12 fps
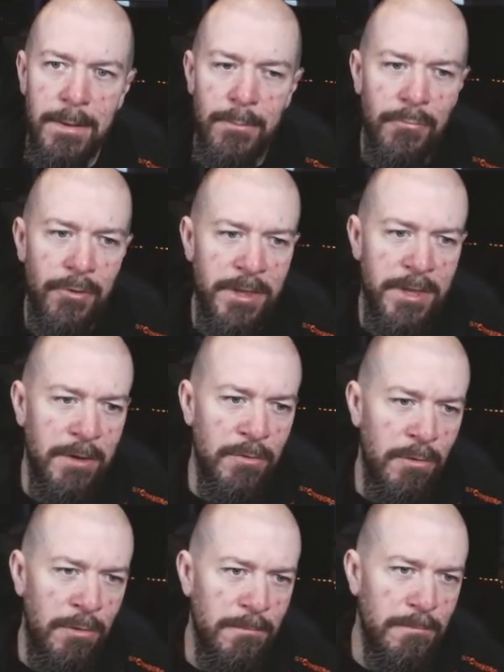Pretty
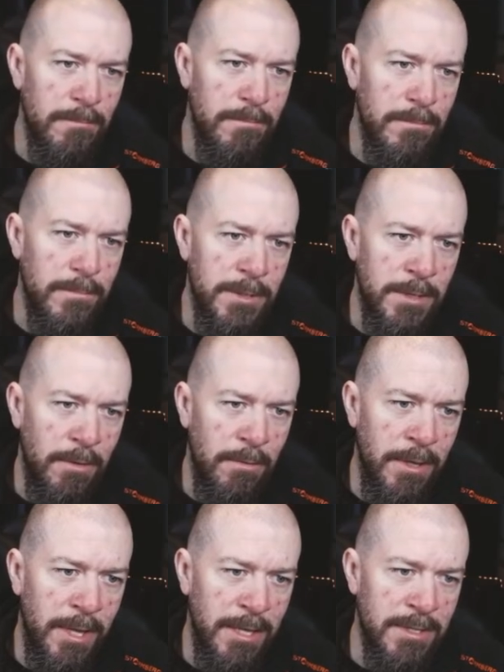cool. So
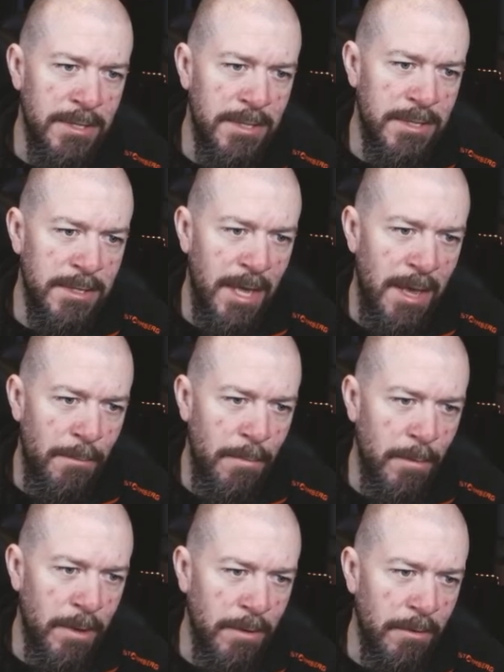the next step
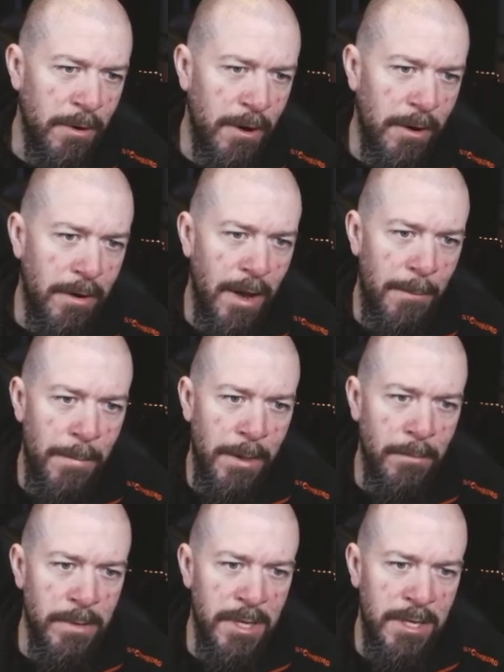when you are happy
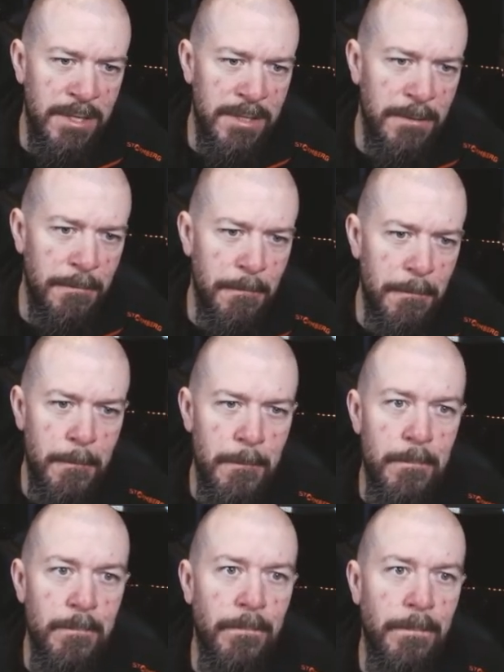with this,
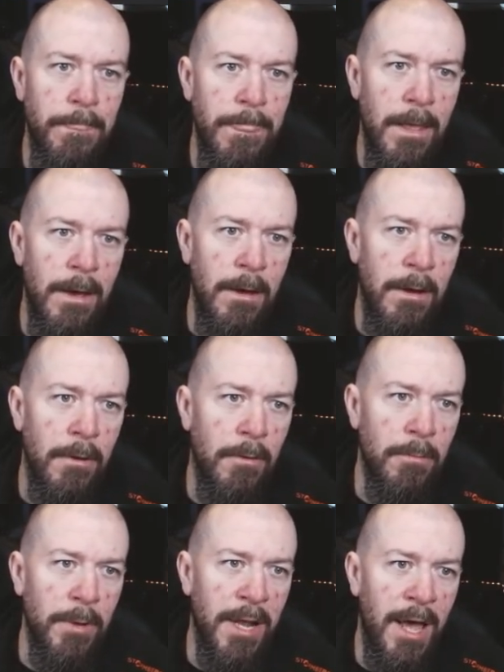
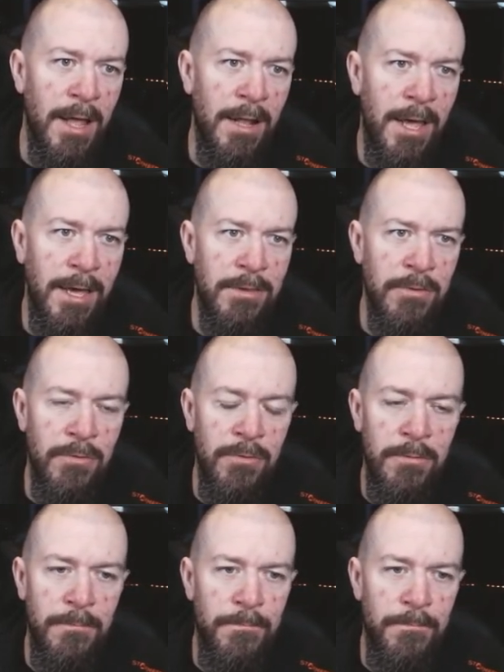or what I like to do,